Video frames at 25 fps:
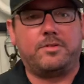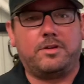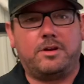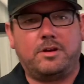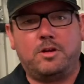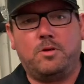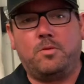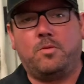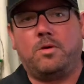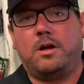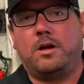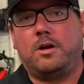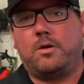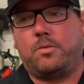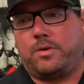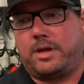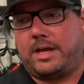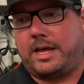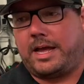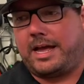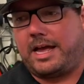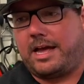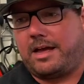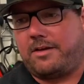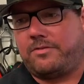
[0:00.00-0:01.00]
than you want. We
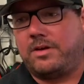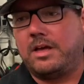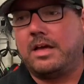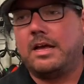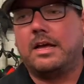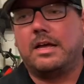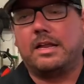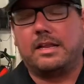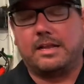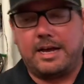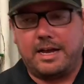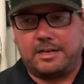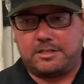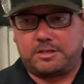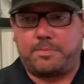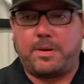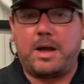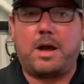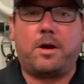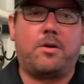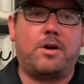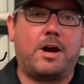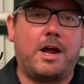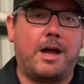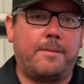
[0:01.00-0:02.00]
have less
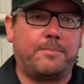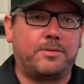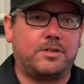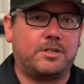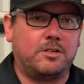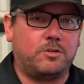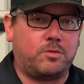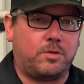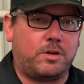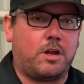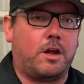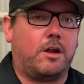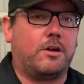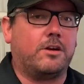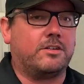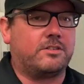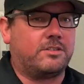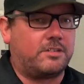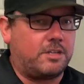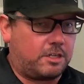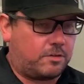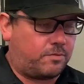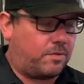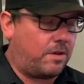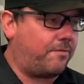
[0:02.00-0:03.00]
power options. We call our
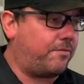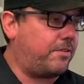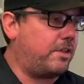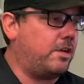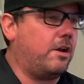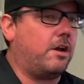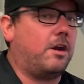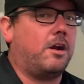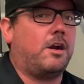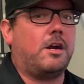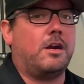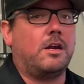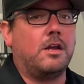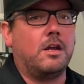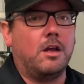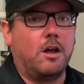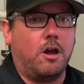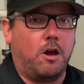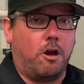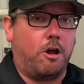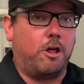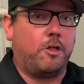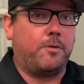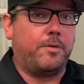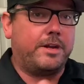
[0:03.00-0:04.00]
650R
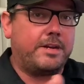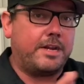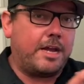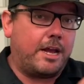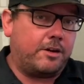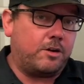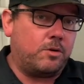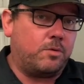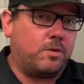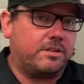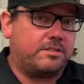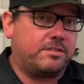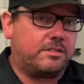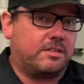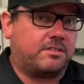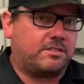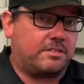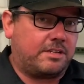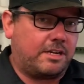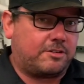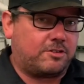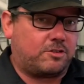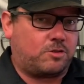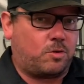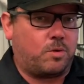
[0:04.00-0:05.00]
all the way down to what's a
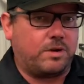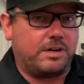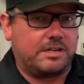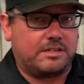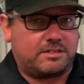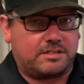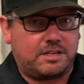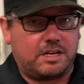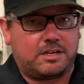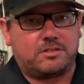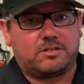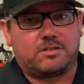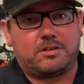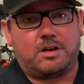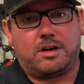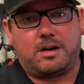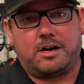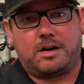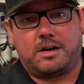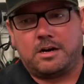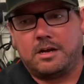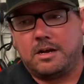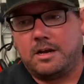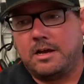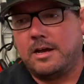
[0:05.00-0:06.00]

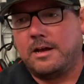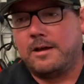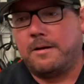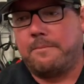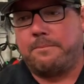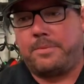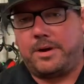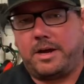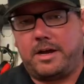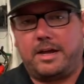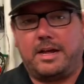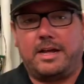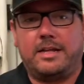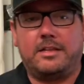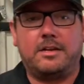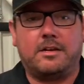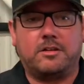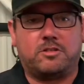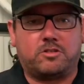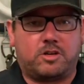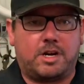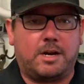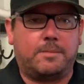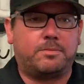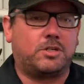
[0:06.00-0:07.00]
626R. But in the
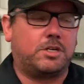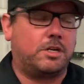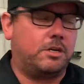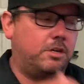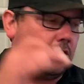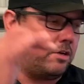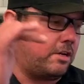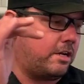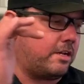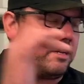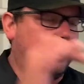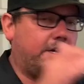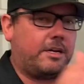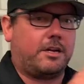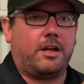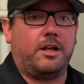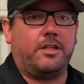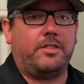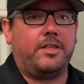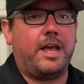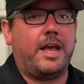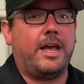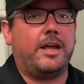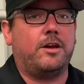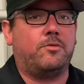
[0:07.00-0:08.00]
description, you can click on
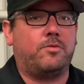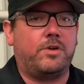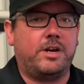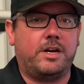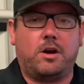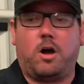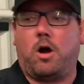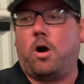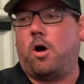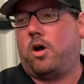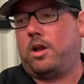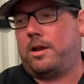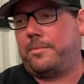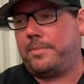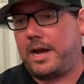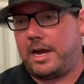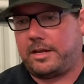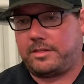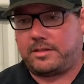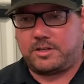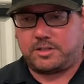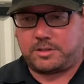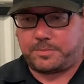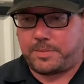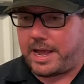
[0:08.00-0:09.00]
that and read all about
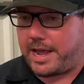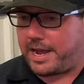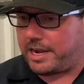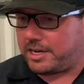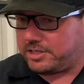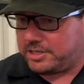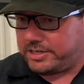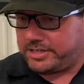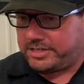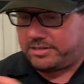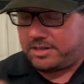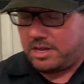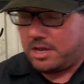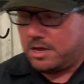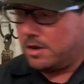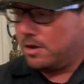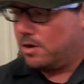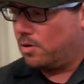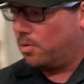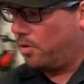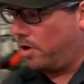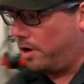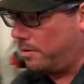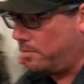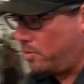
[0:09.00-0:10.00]
these packages.
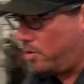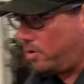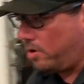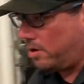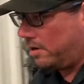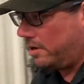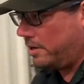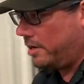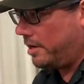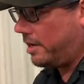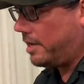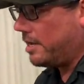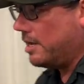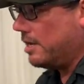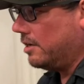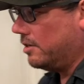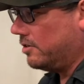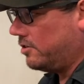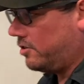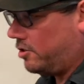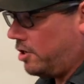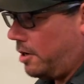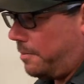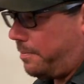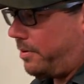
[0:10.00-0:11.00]
One more look,
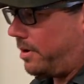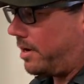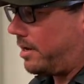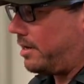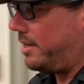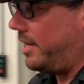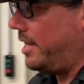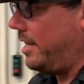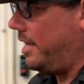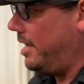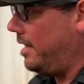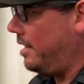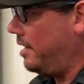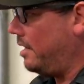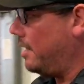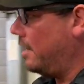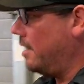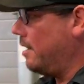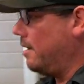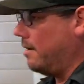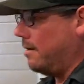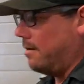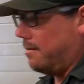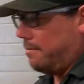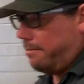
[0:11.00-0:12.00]
super clean,
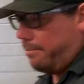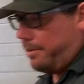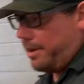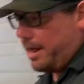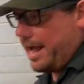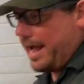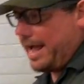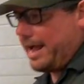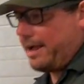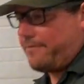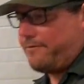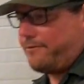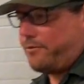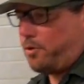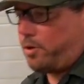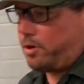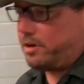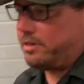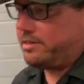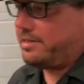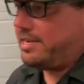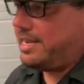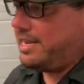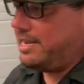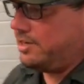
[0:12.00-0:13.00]
black
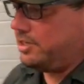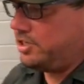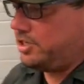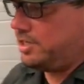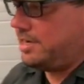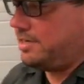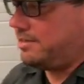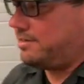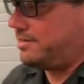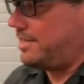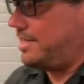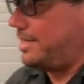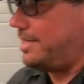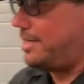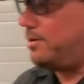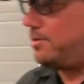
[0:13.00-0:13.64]
14 GT